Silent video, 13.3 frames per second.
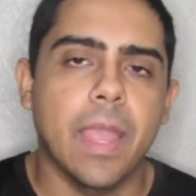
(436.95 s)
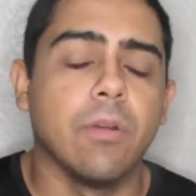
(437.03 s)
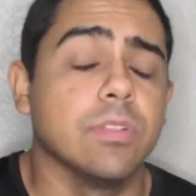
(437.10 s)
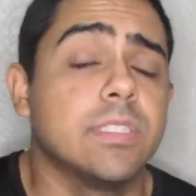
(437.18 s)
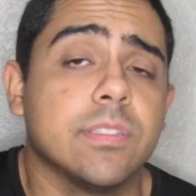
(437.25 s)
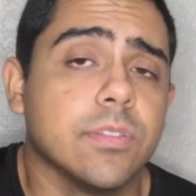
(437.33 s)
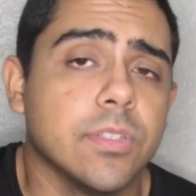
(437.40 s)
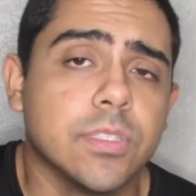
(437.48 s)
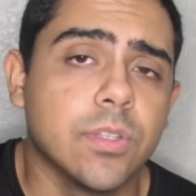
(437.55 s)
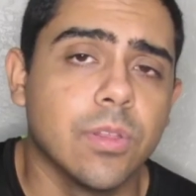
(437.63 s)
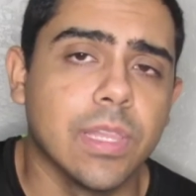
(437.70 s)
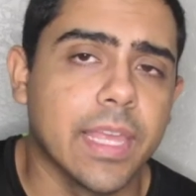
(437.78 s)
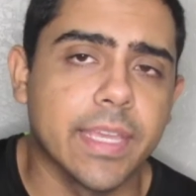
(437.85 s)
I would still use
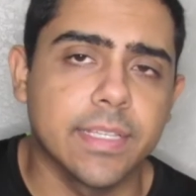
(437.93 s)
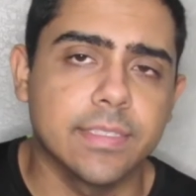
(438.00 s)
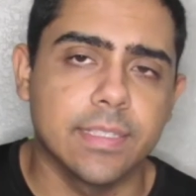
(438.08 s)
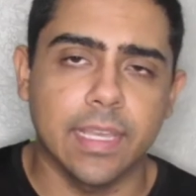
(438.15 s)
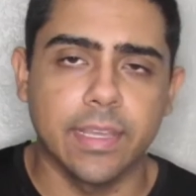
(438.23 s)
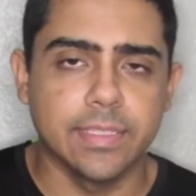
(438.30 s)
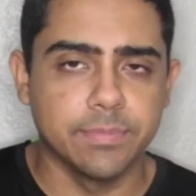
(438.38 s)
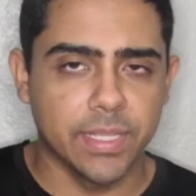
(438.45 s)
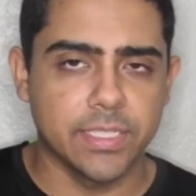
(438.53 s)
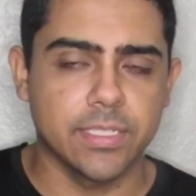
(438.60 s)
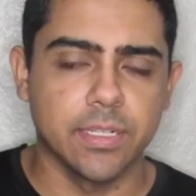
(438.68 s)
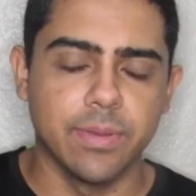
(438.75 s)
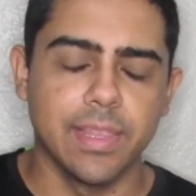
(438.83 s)
no legs, like I
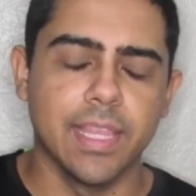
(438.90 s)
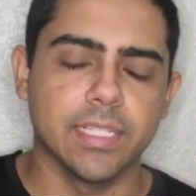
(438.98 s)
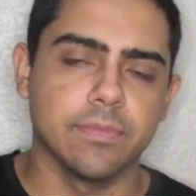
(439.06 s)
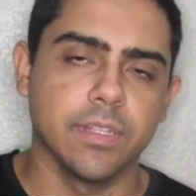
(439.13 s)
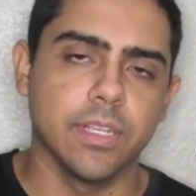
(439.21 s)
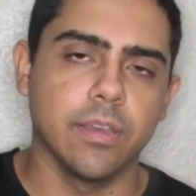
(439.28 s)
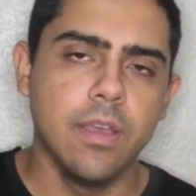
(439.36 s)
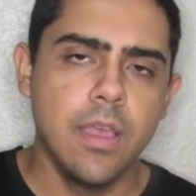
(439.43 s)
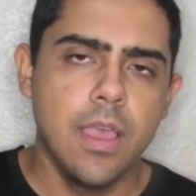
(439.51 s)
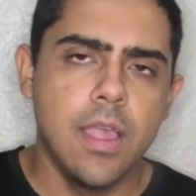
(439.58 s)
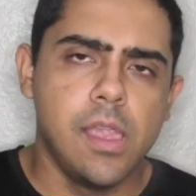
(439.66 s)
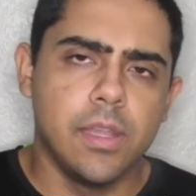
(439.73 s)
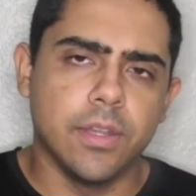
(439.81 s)
mentioned in my last video.
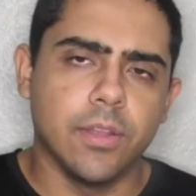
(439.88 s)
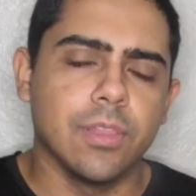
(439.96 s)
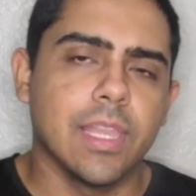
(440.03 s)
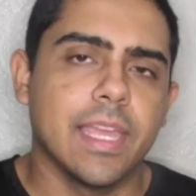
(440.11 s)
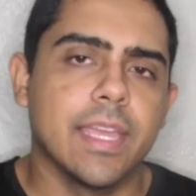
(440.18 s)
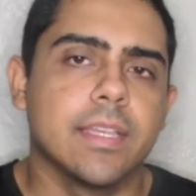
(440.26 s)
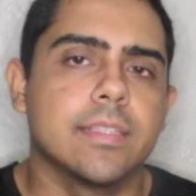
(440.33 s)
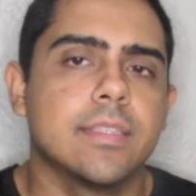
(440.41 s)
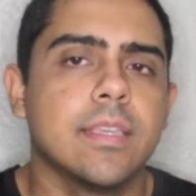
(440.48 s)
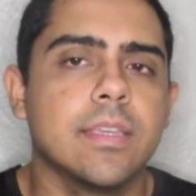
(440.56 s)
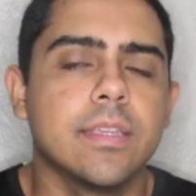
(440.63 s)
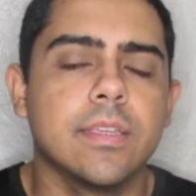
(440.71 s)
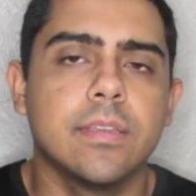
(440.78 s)
No legs,
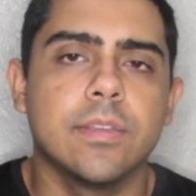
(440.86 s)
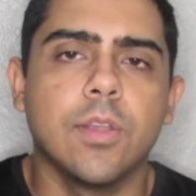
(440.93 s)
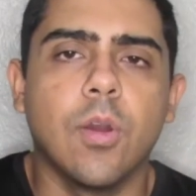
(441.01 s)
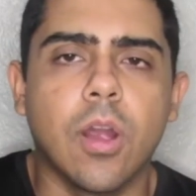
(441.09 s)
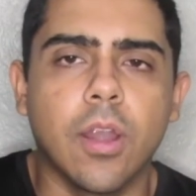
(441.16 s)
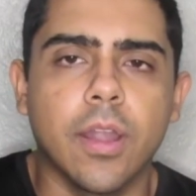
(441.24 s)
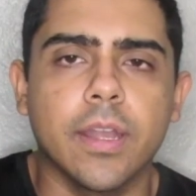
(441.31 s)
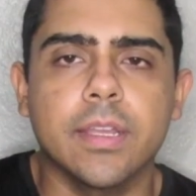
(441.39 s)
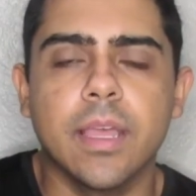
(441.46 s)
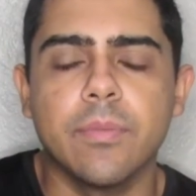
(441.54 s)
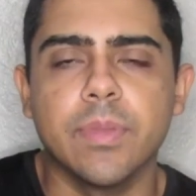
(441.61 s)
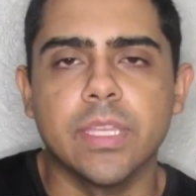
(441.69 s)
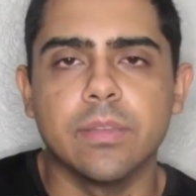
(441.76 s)
no arc. I
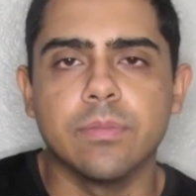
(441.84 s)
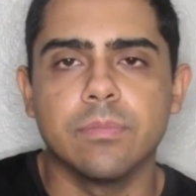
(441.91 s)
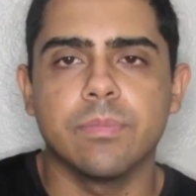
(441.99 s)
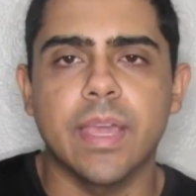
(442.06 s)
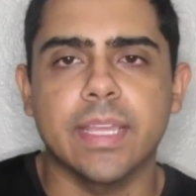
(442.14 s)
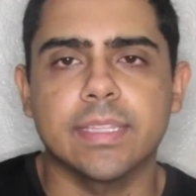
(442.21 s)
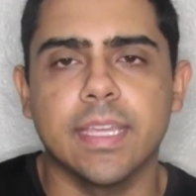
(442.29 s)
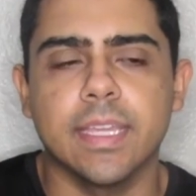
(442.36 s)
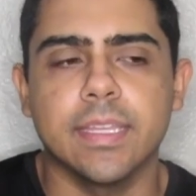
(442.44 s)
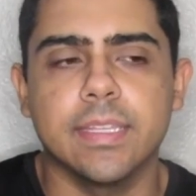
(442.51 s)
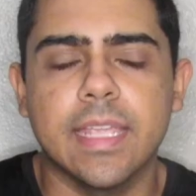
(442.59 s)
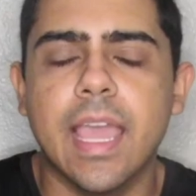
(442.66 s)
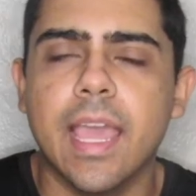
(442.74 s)
mean, back
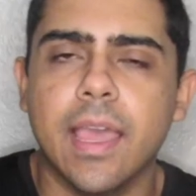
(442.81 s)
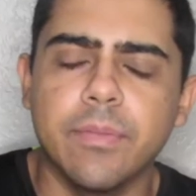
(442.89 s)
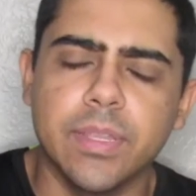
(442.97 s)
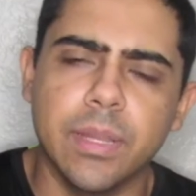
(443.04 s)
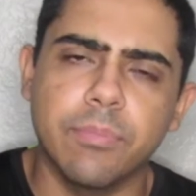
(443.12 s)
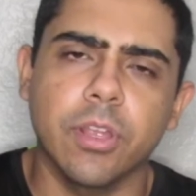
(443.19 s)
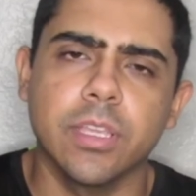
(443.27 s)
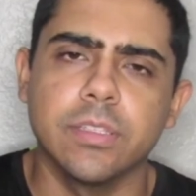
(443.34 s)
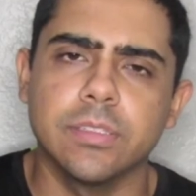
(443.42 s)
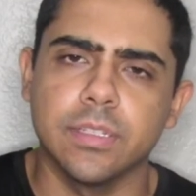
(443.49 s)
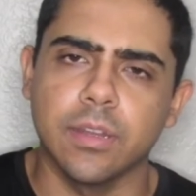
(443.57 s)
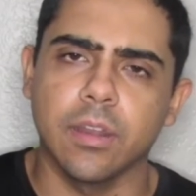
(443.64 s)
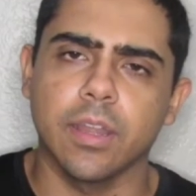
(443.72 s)
then, yeah, I mean, I probably used
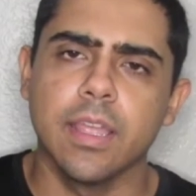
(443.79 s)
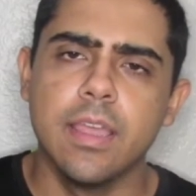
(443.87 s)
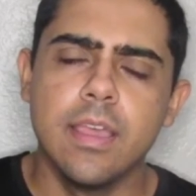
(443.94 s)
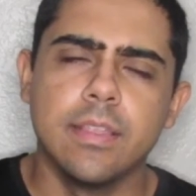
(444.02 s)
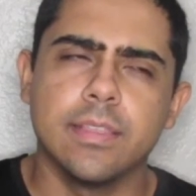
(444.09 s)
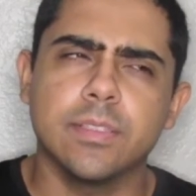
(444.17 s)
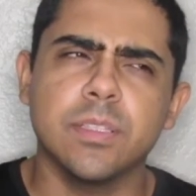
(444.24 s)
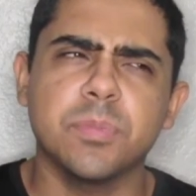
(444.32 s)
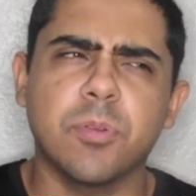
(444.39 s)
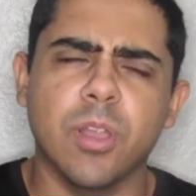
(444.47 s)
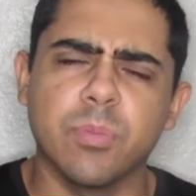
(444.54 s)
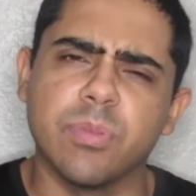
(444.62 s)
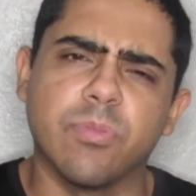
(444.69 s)
an arc. This was
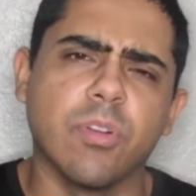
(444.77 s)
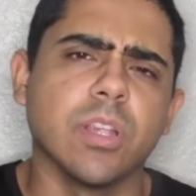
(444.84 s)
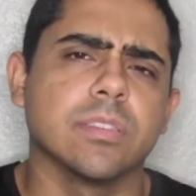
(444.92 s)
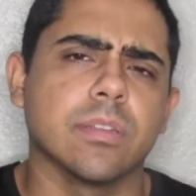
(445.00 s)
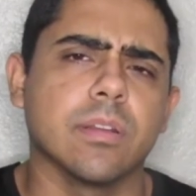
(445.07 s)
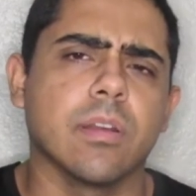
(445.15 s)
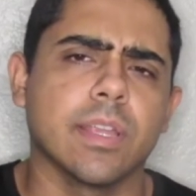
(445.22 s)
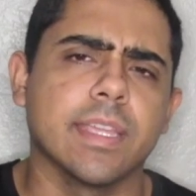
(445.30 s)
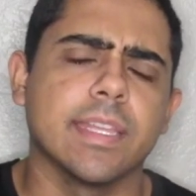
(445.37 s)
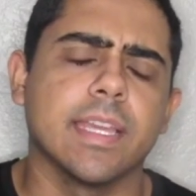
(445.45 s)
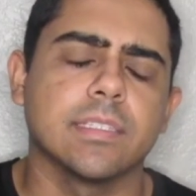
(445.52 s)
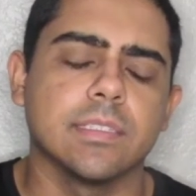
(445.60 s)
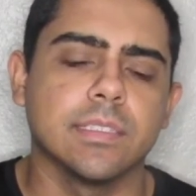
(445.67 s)
probably before I started arcing,
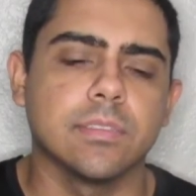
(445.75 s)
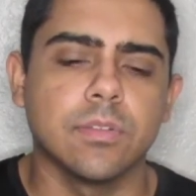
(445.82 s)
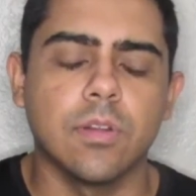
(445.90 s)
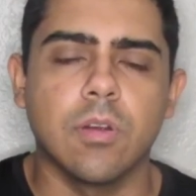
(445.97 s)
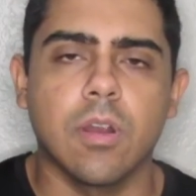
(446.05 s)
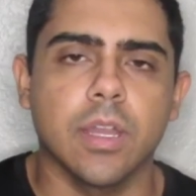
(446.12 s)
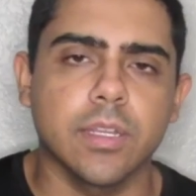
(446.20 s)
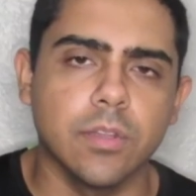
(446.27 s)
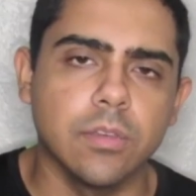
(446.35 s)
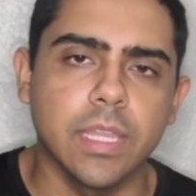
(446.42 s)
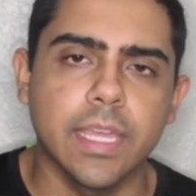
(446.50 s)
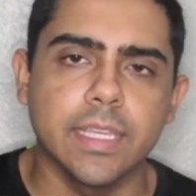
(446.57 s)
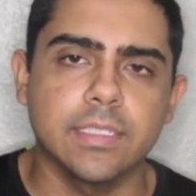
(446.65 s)
actually. So no arc, no
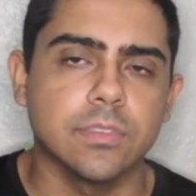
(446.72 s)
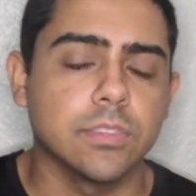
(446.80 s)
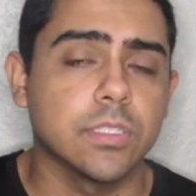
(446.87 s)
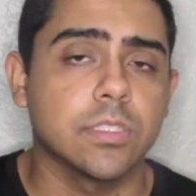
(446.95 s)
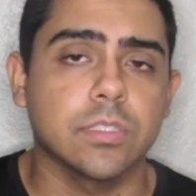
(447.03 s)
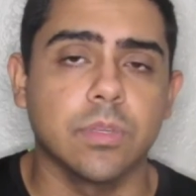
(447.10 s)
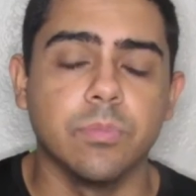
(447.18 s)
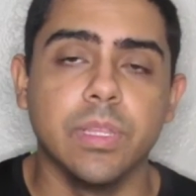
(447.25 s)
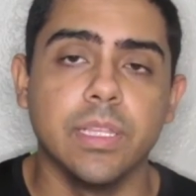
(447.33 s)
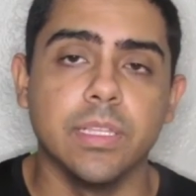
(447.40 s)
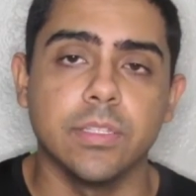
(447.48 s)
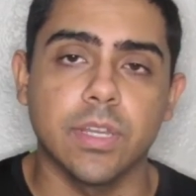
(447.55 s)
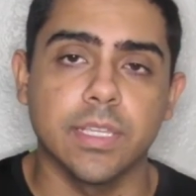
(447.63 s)
legs. It was just
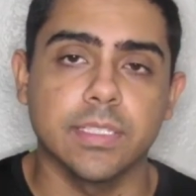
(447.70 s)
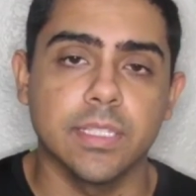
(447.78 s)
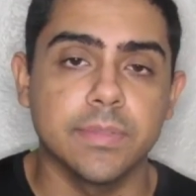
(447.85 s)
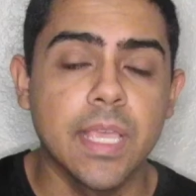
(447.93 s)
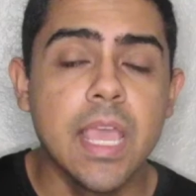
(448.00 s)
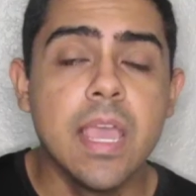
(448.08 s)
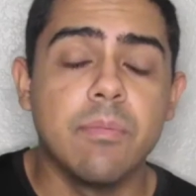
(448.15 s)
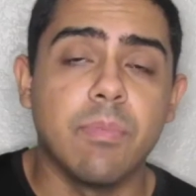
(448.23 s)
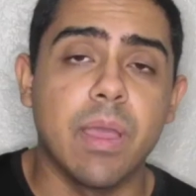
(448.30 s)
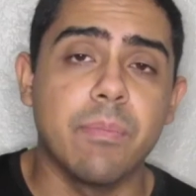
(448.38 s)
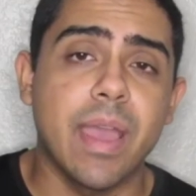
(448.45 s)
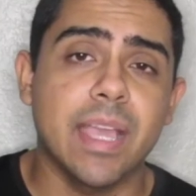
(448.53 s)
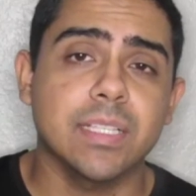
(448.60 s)
completely triceps. My
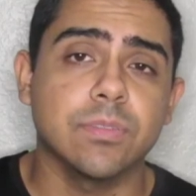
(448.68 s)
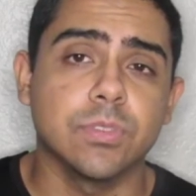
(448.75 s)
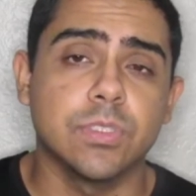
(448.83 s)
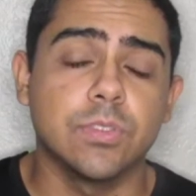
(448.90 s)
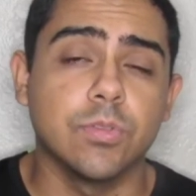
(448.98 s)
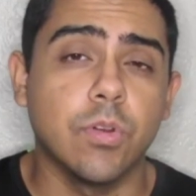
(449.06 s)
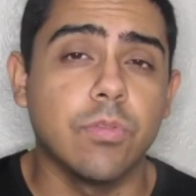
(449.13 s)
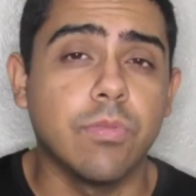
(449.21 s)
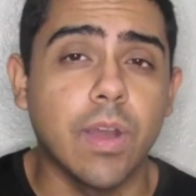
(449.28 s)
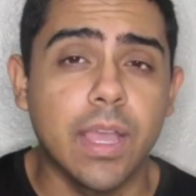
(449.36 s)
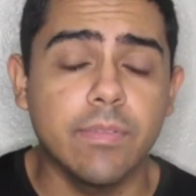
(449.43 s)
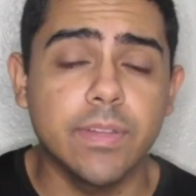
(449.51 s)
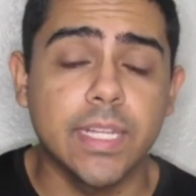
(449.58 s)
max was
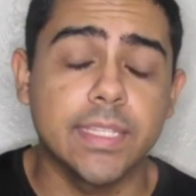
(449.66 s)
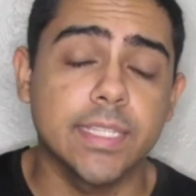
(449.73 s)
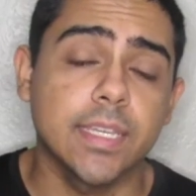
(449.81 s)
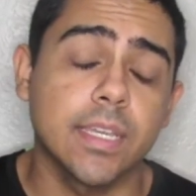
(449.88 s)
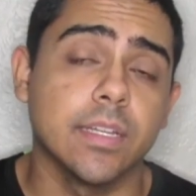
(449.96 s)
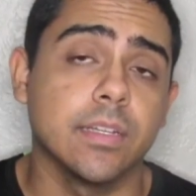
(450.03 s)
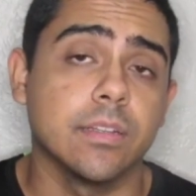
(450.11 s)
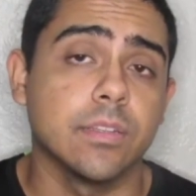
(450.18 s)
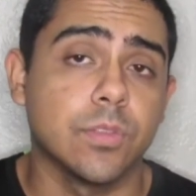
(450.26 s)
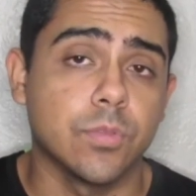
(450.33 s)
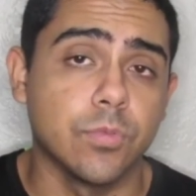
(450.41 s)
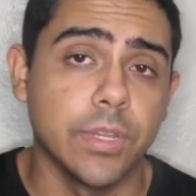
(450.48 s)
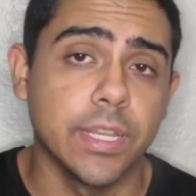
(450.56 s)
205, and I think I could have done
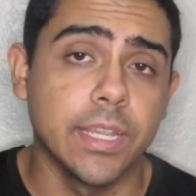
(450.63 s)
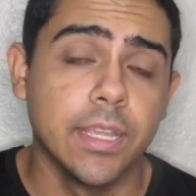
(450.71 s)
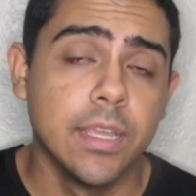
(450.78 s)
3.